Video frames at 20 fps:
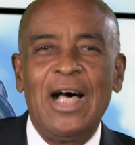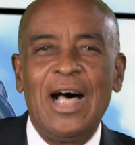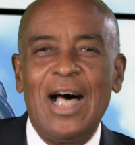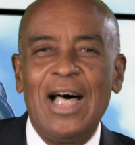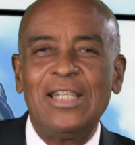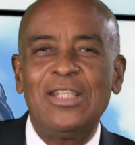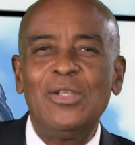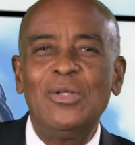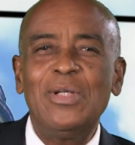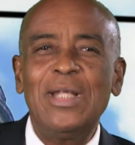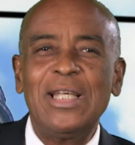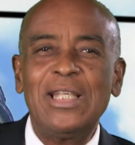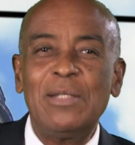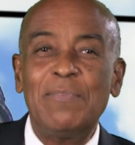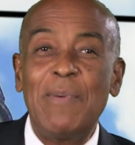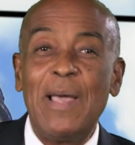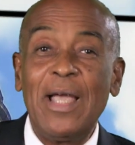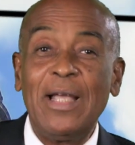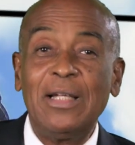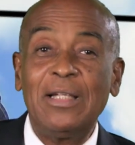As you'd
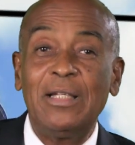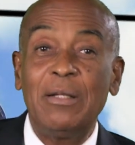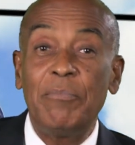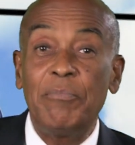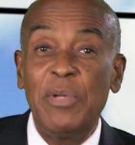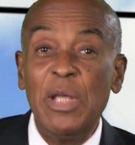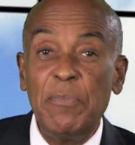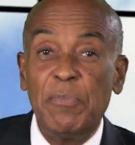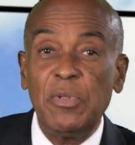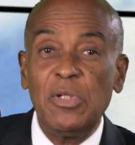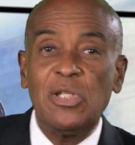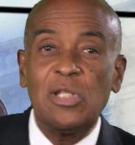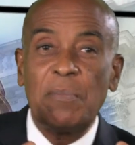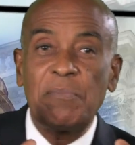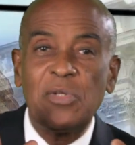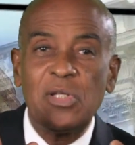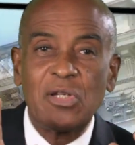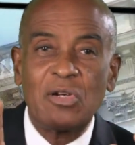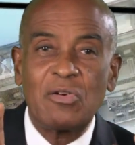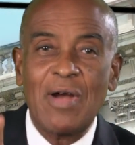expect, people
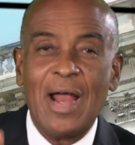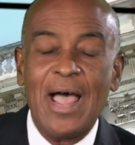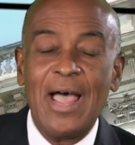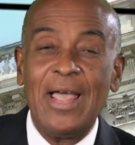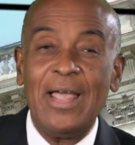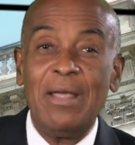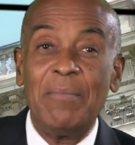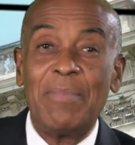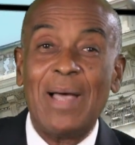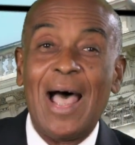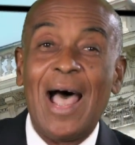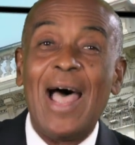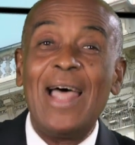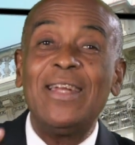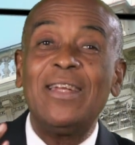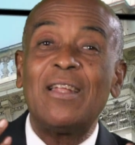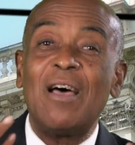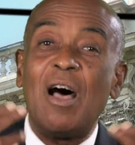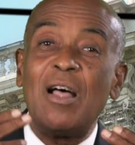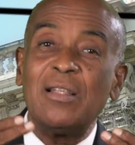subscribe
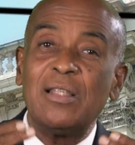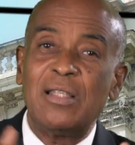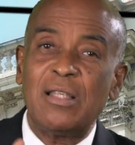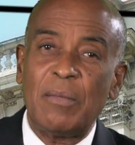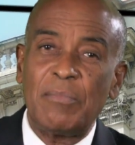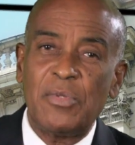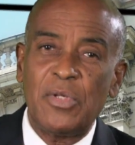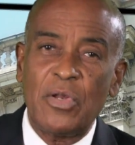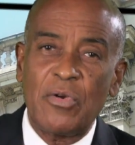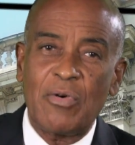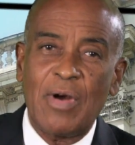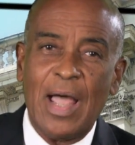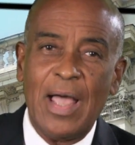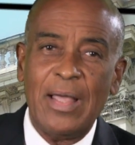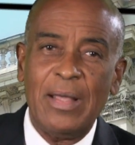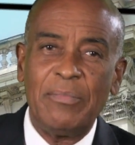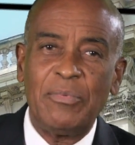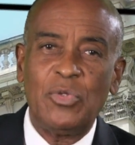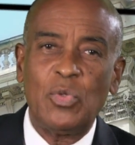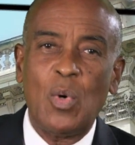and
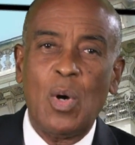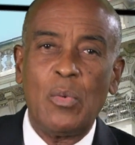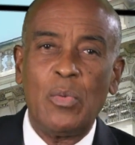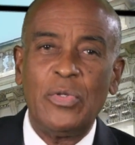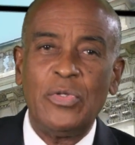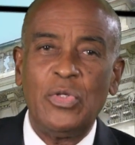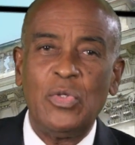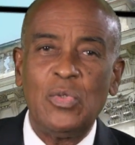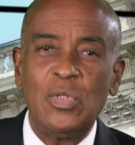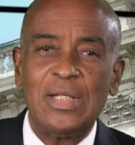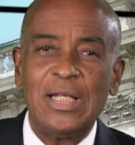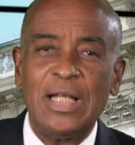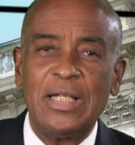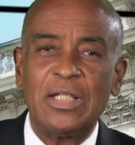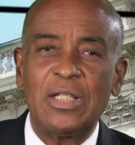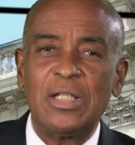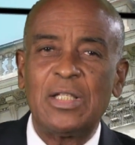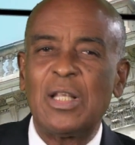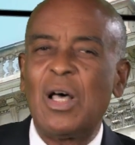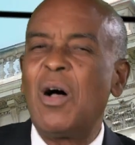unsubscribe to our
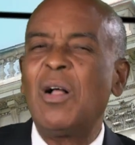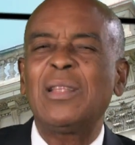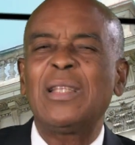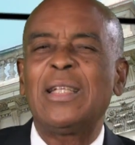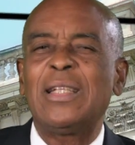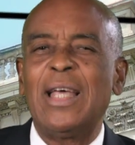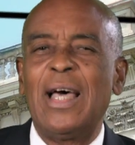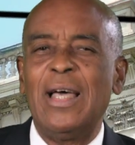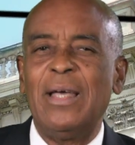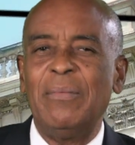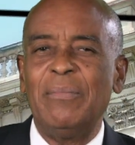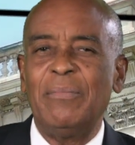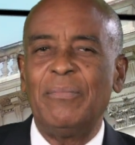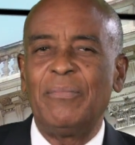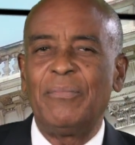newsletters all the time.